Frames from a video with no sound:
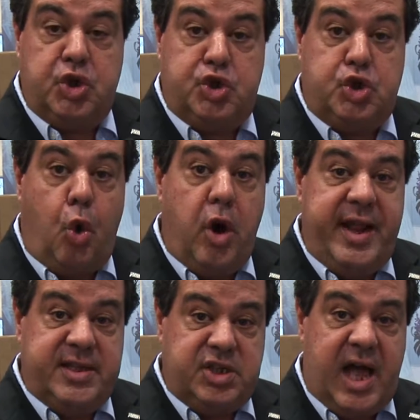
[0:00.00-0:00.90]
are stored
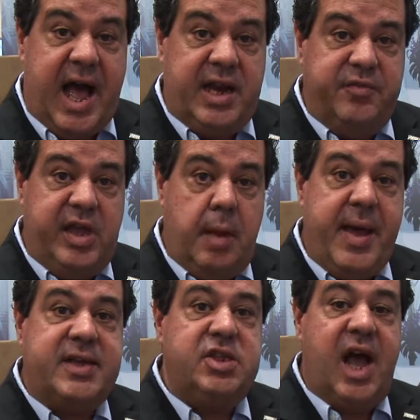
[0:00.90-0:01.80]
inside of the
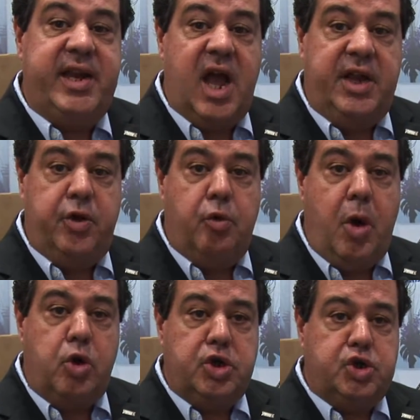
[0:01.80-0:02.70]
MX990
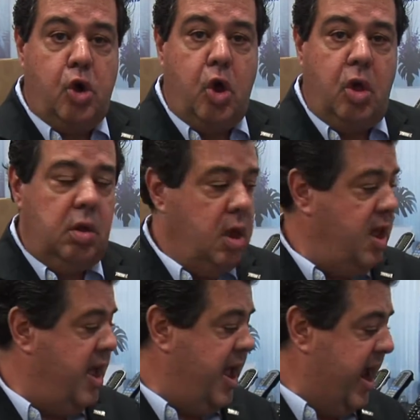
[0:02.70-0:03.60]
remote control.
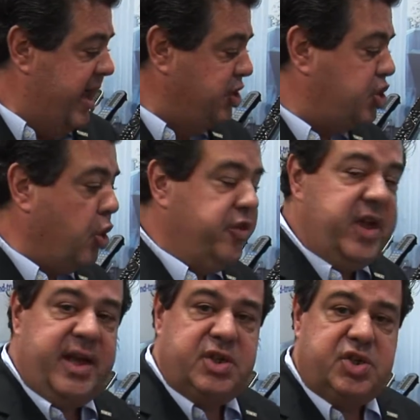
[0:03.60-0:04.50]
And so
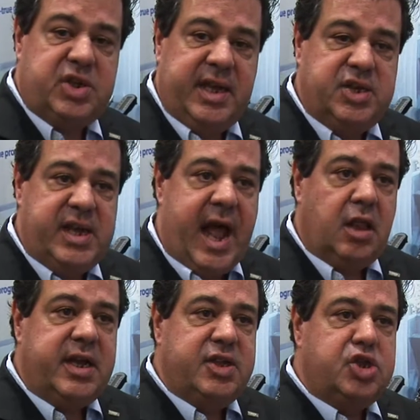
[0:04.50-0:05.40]
this is an
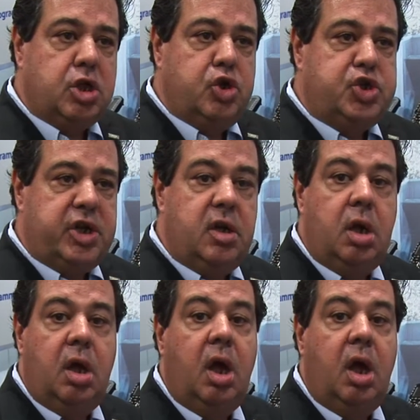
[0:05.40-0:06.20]
elegant solution.